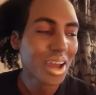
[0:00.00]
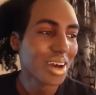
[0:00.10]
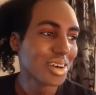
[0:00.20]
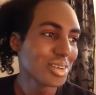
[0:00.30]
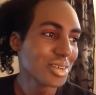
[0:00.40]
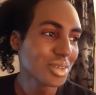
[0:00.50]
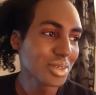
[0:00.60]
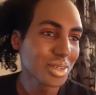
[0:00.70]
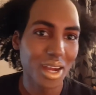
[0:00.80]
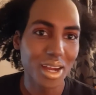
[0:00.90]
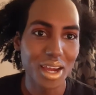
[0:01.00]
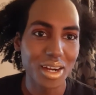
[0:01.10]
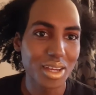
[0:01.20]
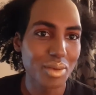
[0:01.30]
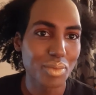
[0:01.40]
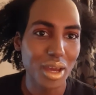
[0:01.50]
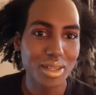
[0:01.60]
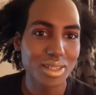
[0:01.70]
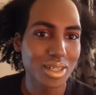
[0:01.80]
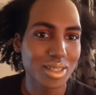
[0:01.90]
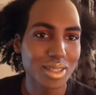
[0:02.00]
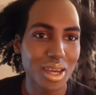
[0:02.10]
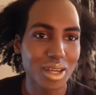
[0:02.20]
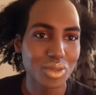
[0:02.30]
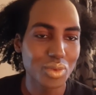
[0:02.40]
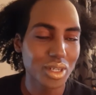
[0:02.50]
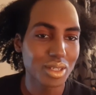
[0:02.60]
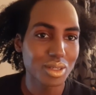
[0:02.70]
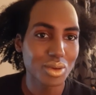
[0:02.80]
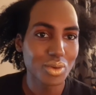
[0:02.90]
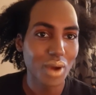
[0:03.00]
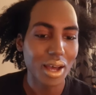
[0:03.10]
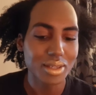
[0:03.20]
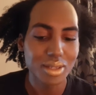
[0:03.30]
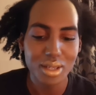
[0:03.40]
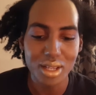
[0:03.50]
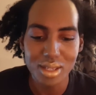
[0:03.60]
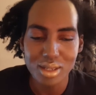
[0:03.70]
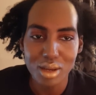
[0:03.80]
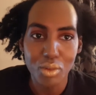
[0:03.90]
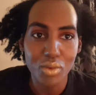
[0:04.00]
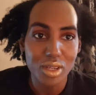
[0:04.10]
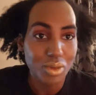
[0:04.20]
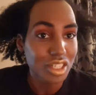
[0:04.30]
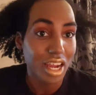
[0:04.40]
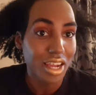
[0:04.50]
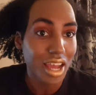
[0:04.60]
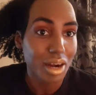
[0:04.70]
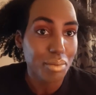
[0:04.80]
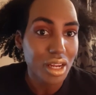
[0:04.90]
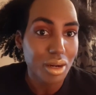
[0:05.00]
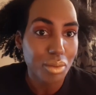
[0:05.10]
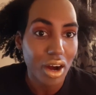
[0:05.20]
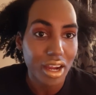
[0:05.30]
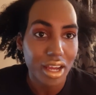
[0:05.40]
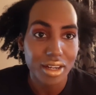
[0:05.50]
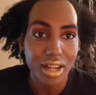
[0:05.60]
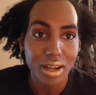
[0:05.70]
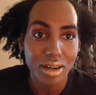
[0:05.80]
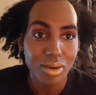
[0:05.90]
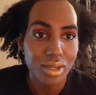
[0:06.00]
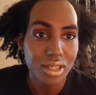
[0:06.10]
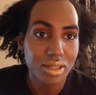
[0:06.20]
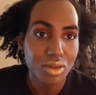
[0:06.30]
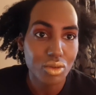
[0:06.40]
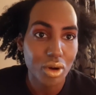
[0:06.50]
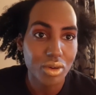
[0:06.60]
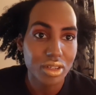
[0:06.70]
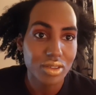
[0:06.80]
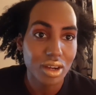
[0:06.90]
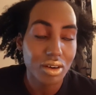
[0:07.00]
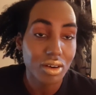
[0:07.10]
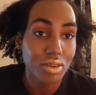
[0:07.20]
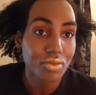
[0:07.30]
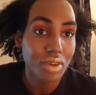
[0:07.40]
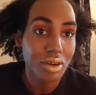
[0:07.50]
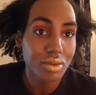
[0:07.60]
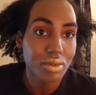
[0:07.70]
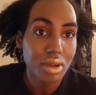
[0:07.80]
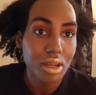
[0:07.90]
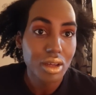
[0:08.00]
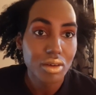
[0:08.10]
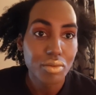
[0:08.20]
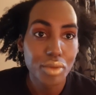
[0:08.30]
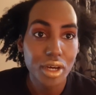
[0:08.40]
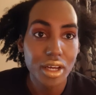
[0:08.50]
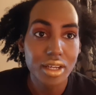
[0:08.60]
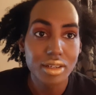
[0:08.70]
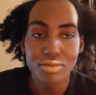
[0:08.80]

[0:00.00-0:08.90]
Ooh, I got to get back to this schedule with this schoolhouse in the next couple weeks, which I got a meeting tomorrow. I got to download this Zoom on this darn gone phone. But